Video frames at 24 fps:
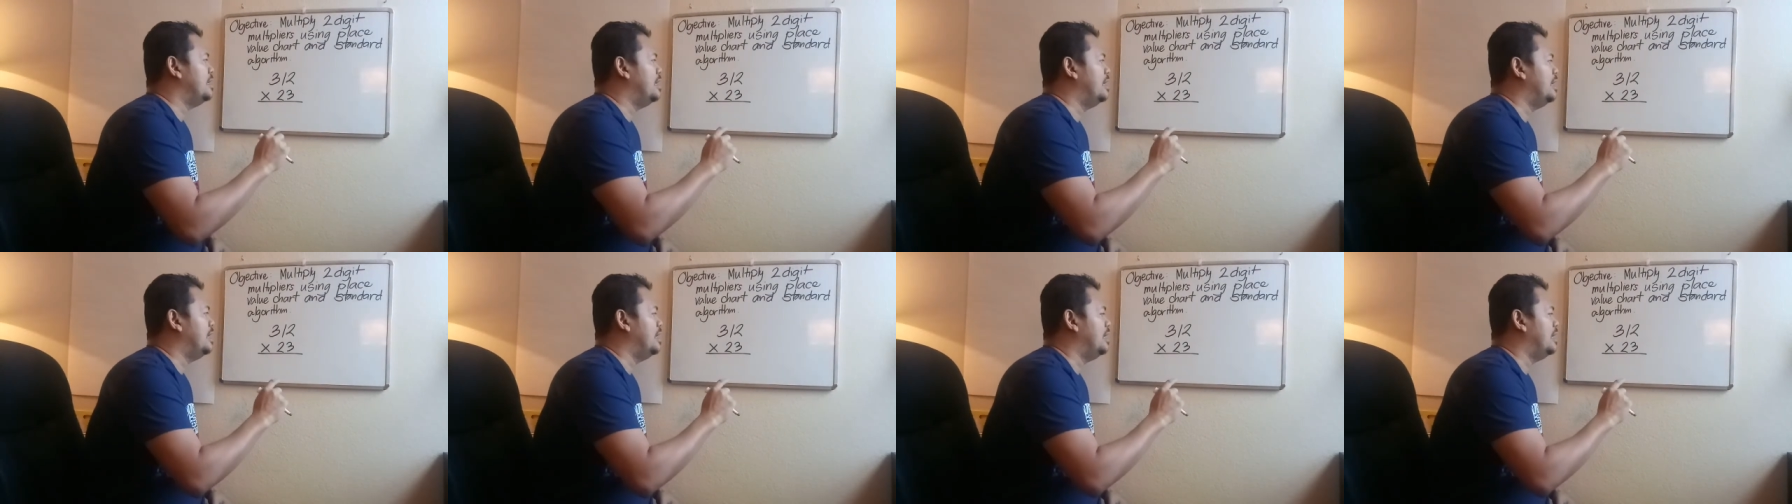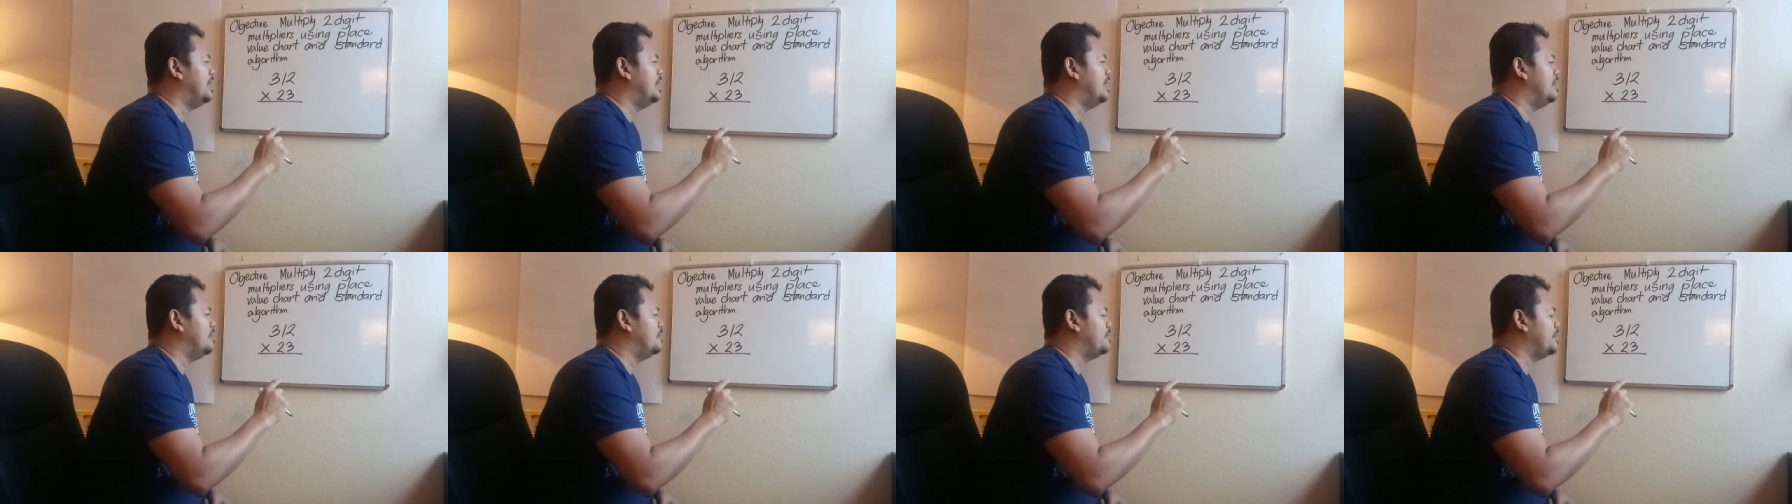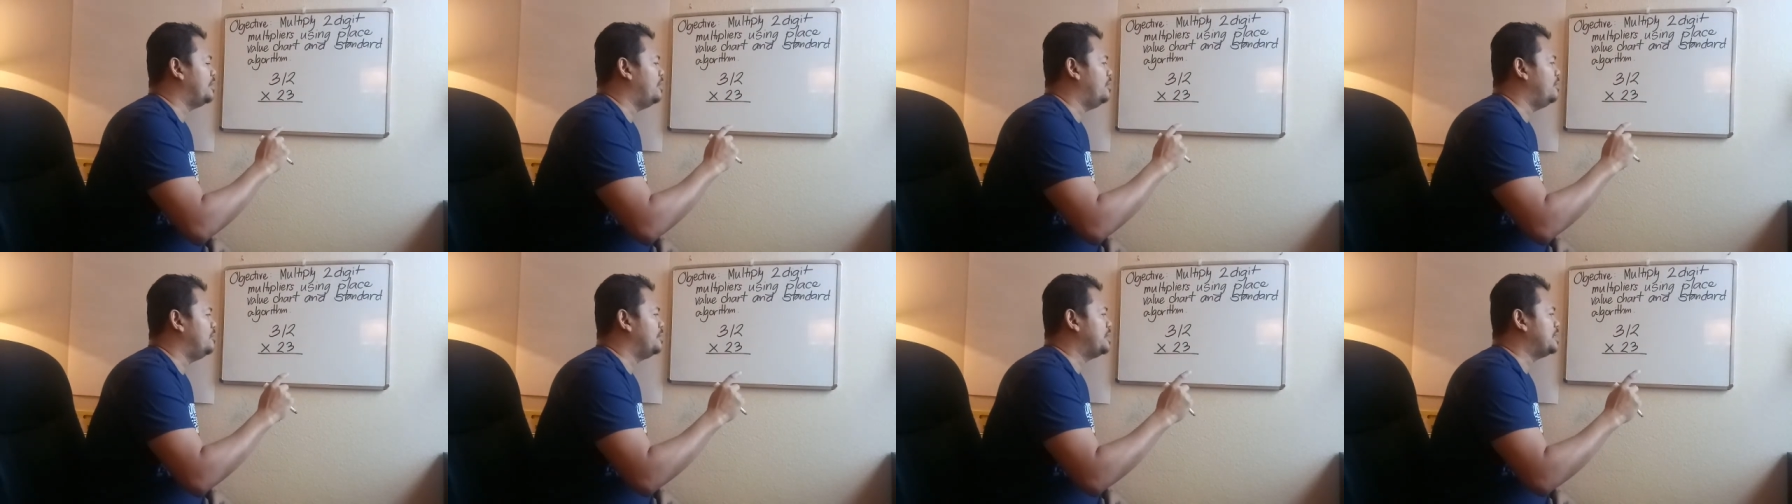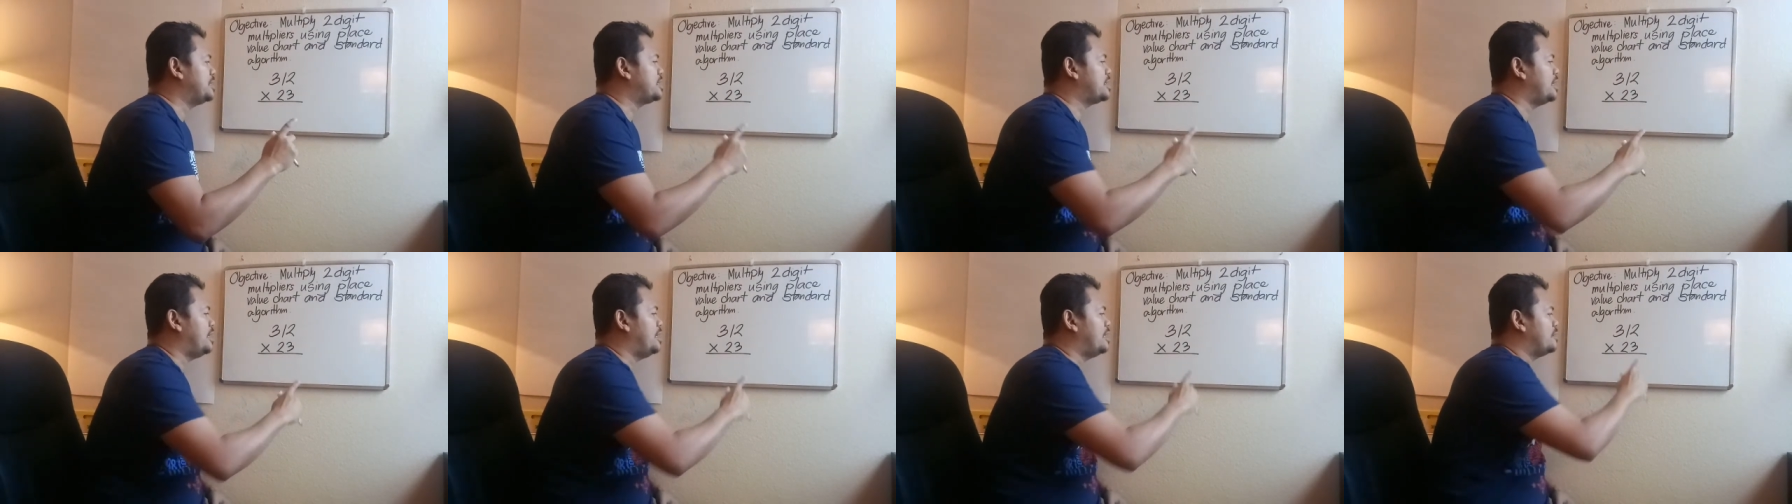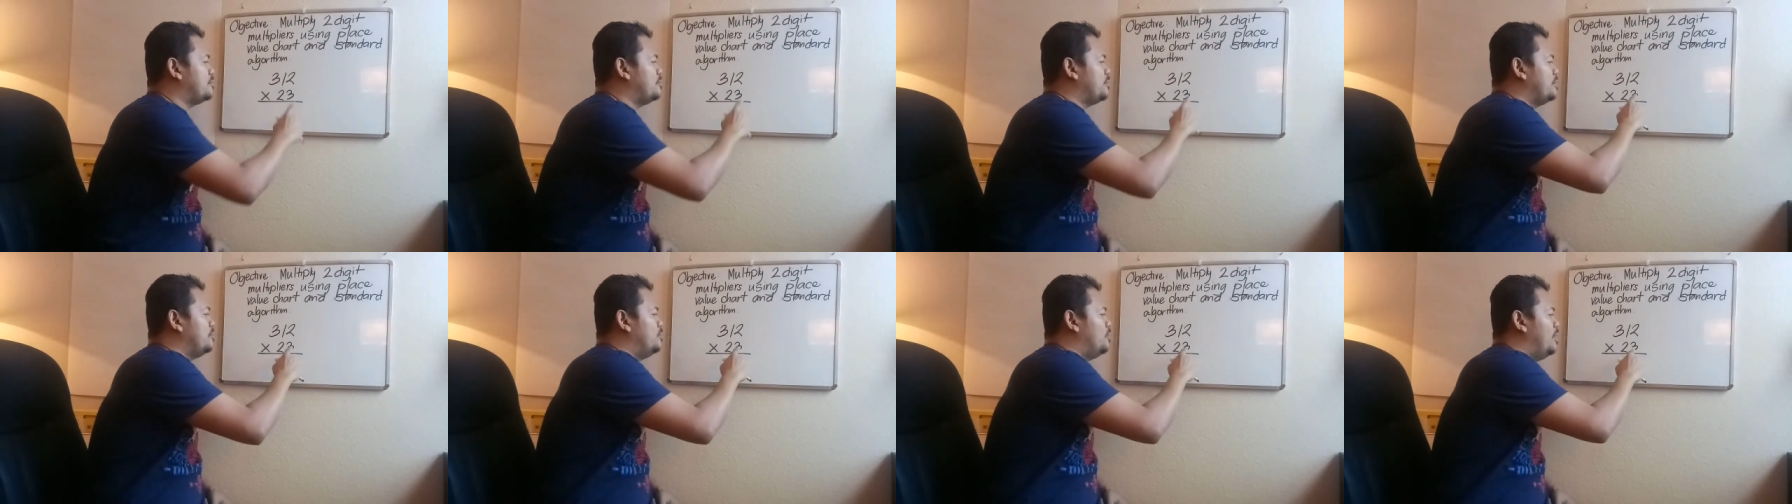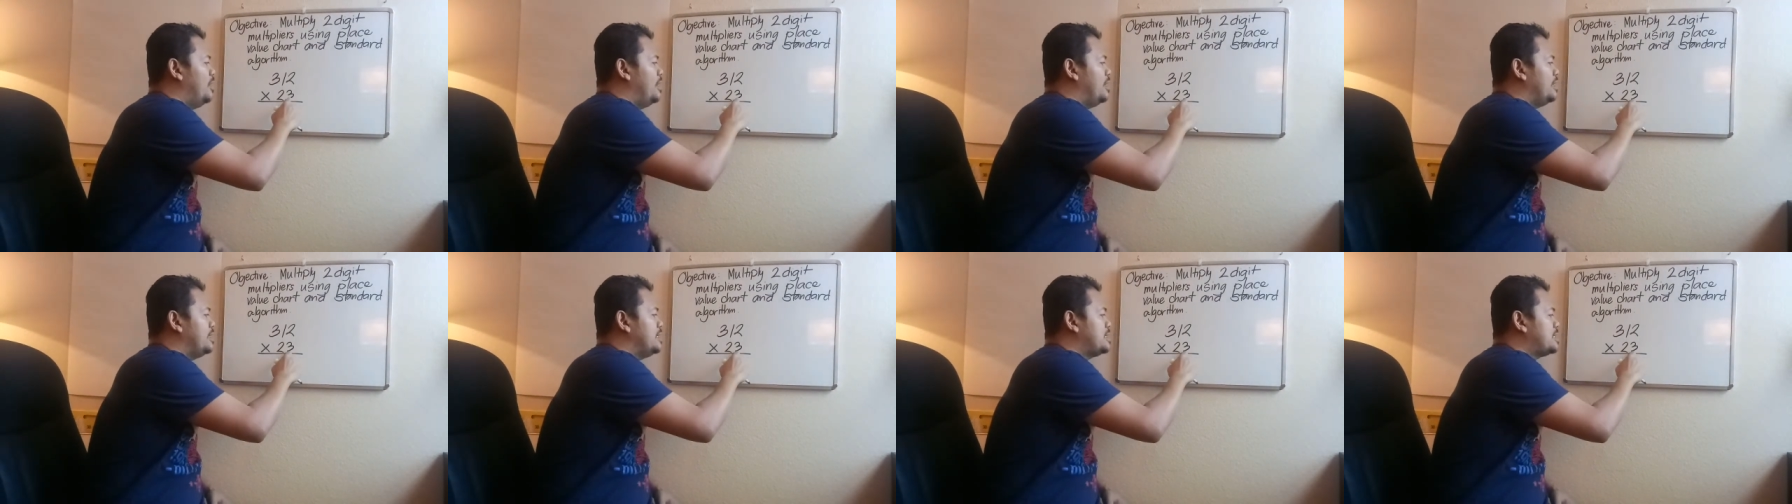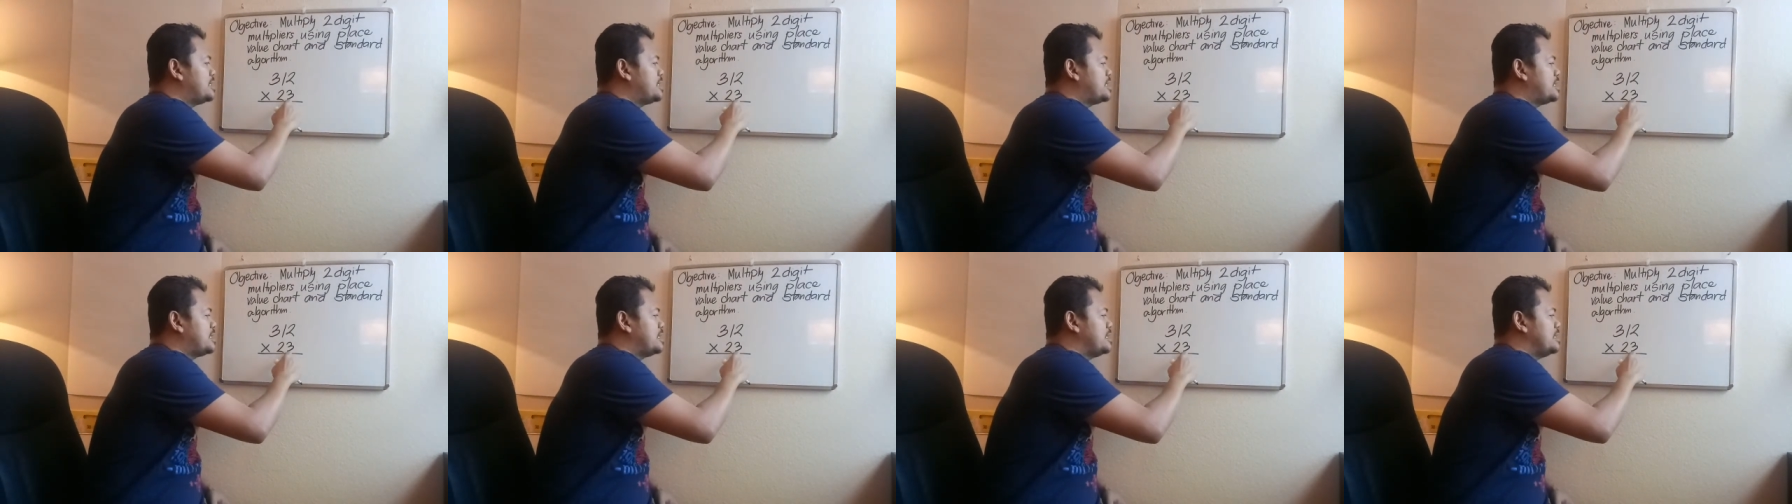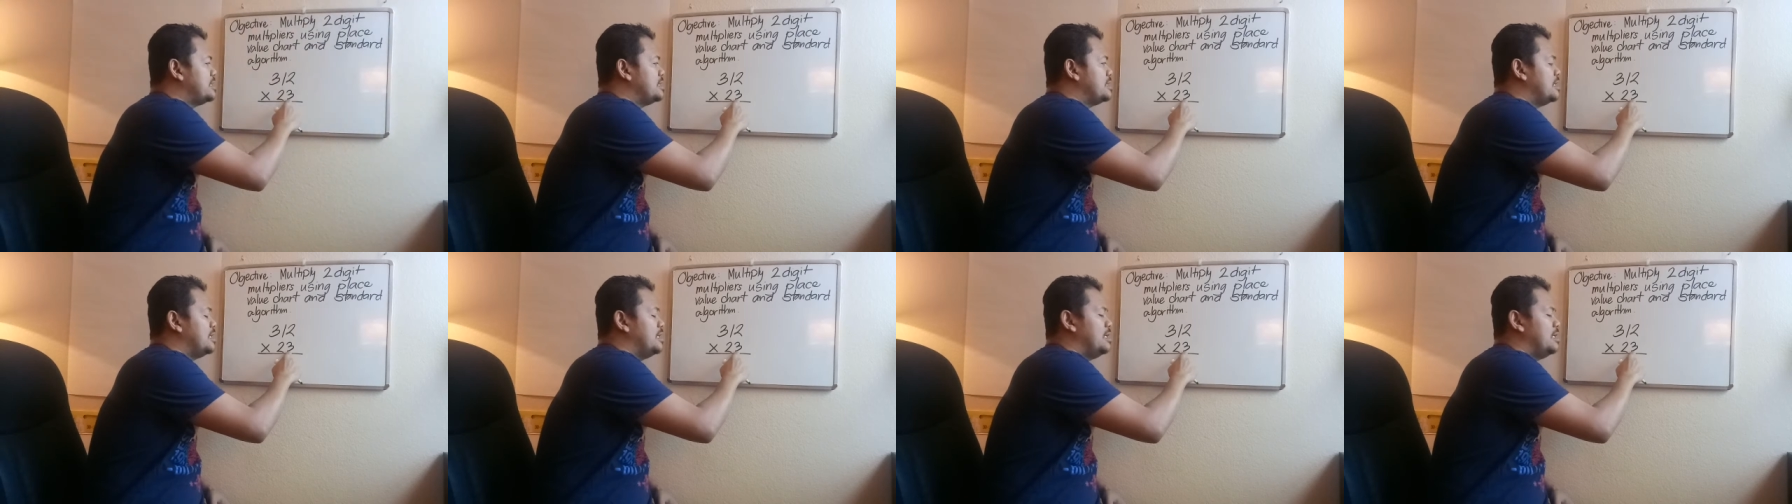we always start with ones